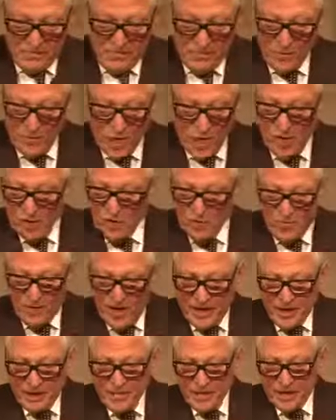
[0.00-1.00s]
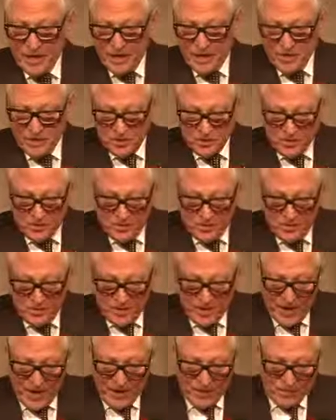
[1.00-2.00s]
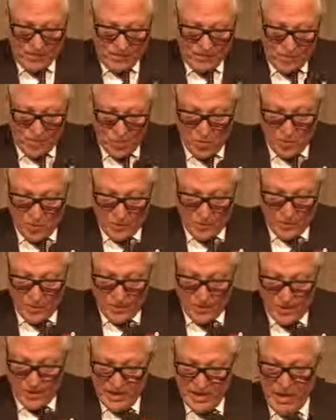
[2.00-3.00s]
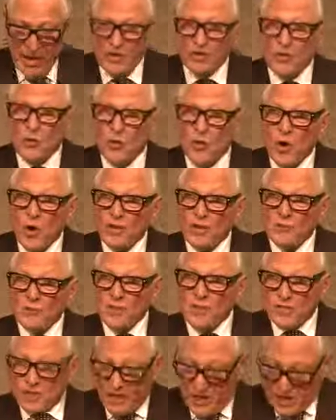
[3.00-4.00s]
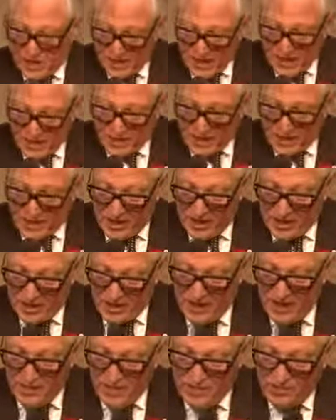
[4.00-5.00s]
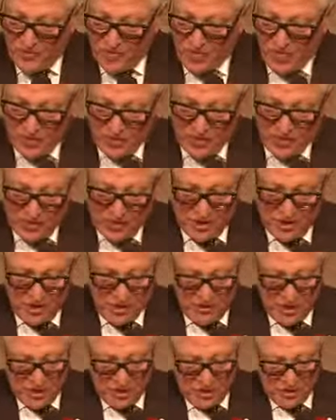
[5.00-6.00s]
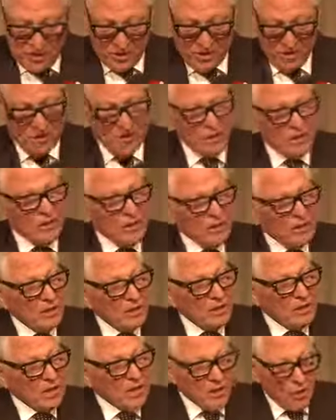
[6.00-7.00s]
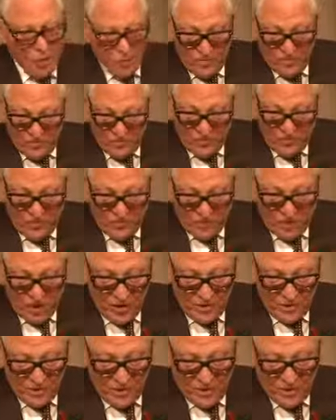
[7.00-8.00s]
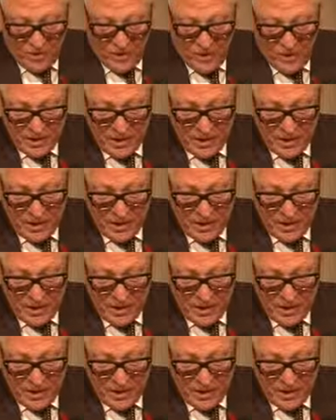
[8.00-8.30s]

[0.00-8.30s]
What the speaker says: from all the recommendations of the panel report, and the one which I ask and table for your consideration and hopeful involvement,